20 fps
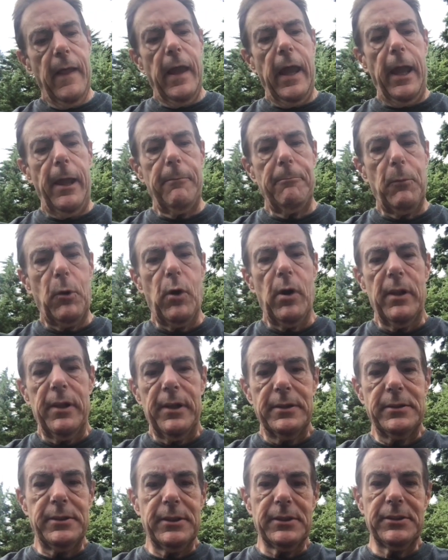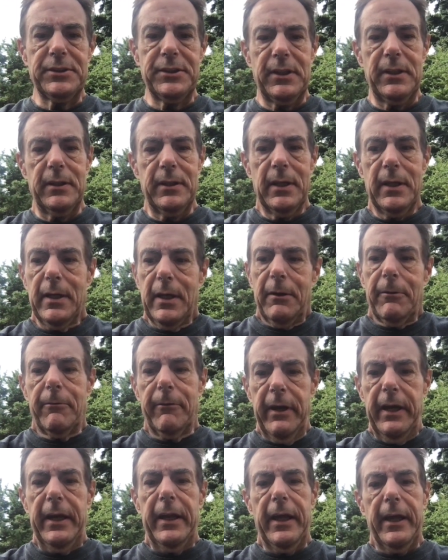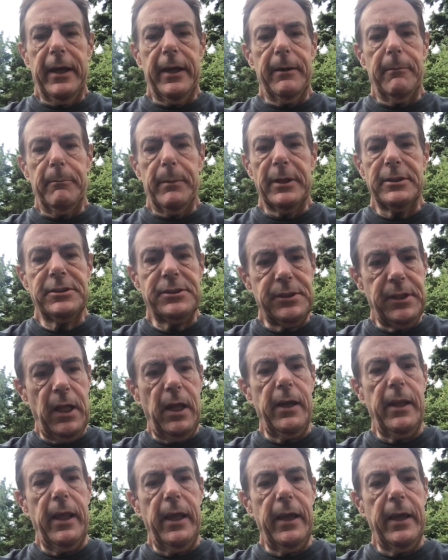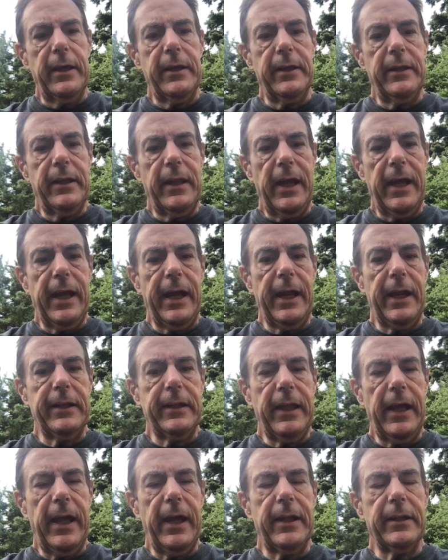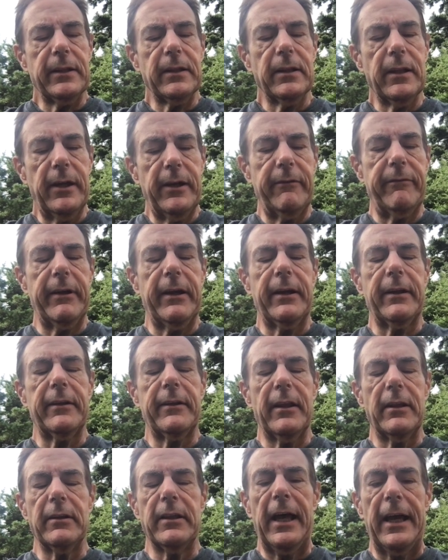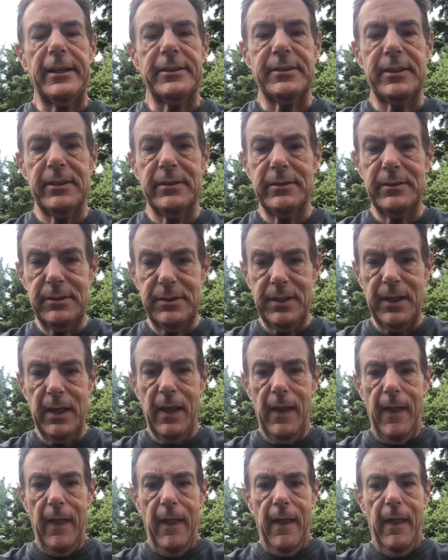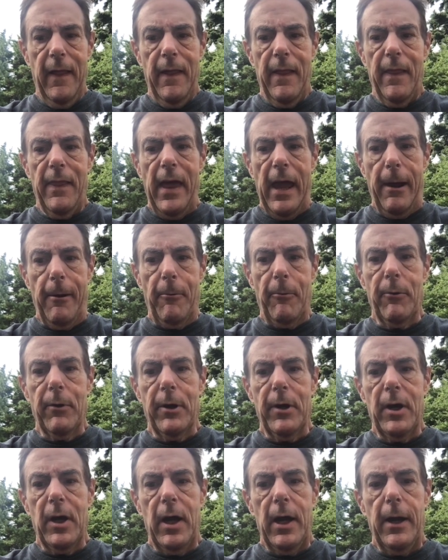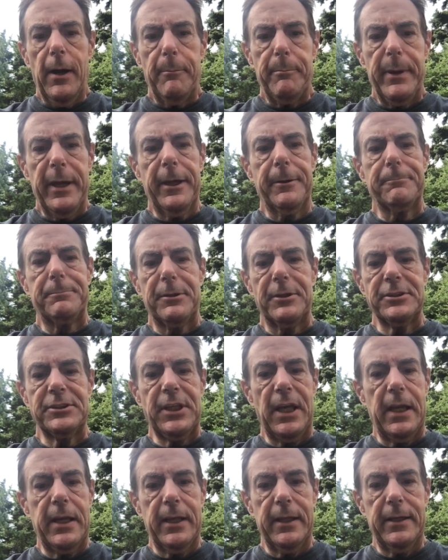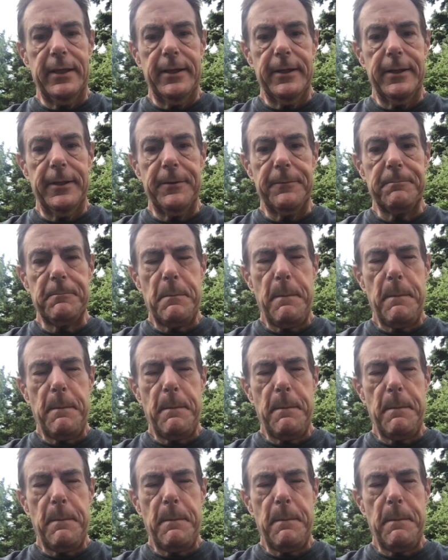more than just reading it, but studying it and living the lessons that were being presented in it.